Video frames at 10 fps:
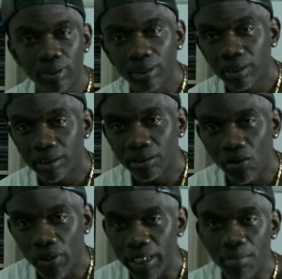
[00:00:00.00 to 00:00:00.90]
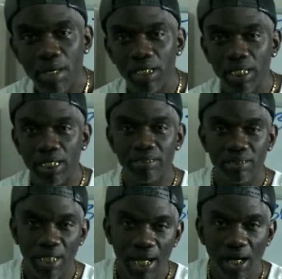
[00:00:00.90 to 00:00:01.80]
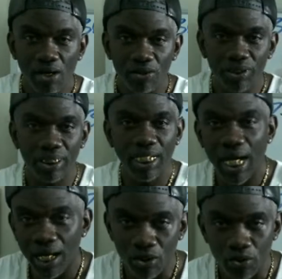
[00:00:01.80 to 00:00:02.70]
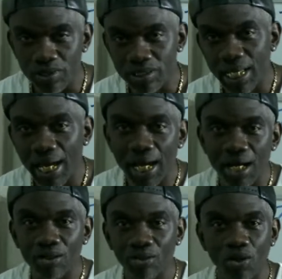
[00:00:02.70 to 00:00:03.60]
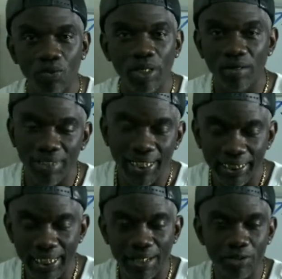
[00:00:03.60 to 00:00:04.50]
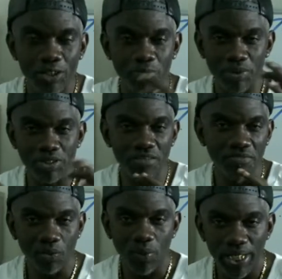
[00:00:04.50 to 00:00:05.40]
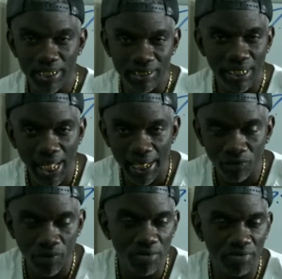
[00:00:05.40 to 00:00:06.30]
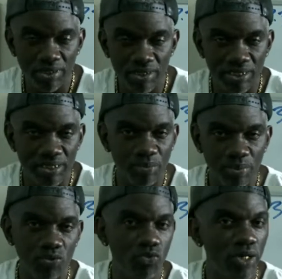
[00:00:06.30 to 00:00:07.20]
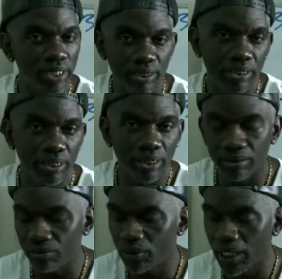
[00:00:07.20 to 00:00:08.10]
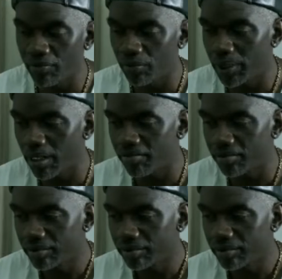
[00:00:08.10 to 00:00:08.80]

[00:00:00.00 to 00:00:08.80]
you know, MLS style, Chicago style, or whatever. Like they got specific ways they like references to be written and whatever.